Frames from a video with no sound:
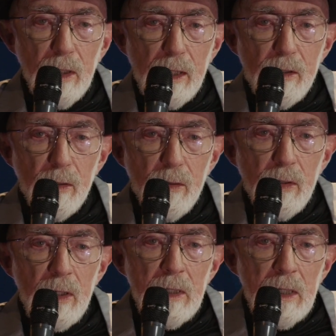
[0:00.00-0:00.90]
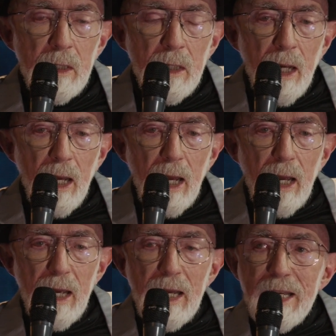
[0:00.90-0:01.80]
Lectures.
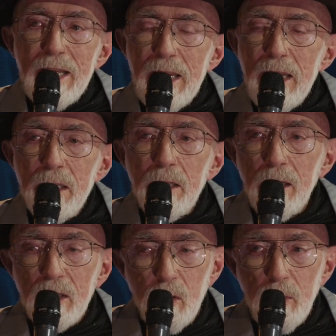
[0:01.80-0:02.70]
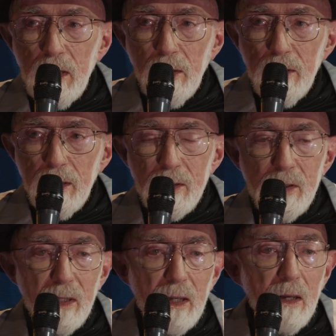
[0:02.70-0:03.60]
He talks about this,
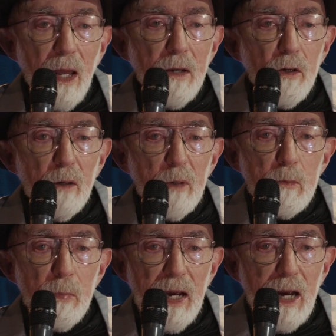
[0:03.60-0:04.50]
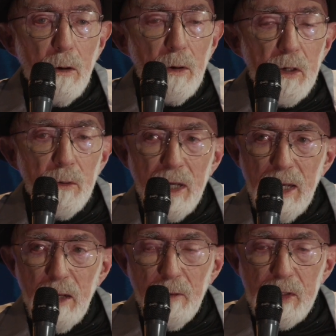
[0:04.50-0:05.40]
the enormous power you
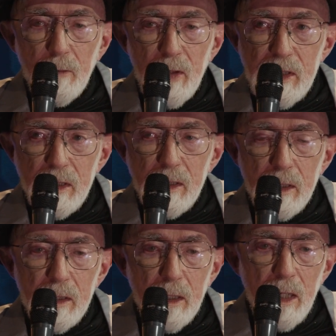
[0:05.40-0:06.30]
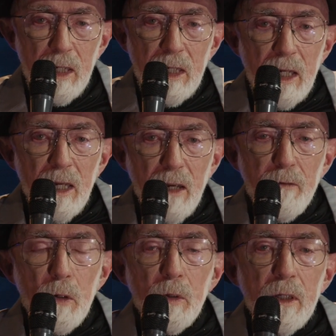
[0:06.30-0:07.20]
have as a physicist
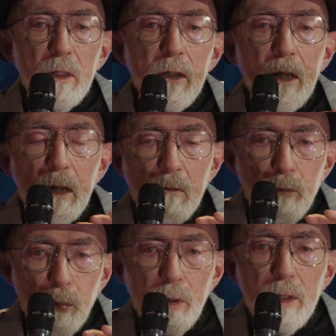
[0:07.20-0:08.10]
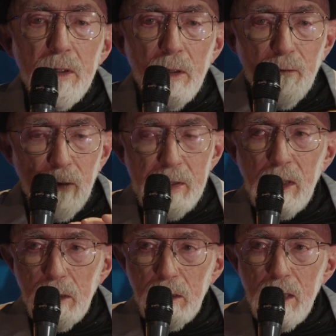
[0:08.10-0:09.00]
if you can put your
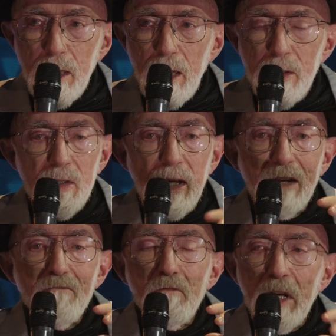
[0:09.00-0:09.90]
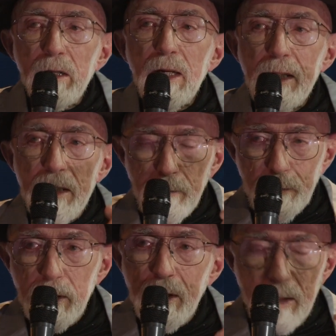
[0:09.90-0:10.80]
physical laws in very
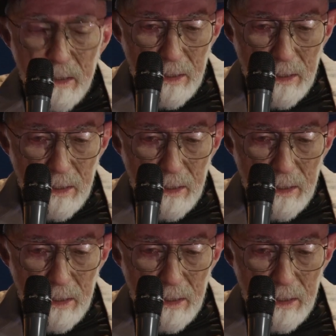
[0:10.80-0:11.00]
different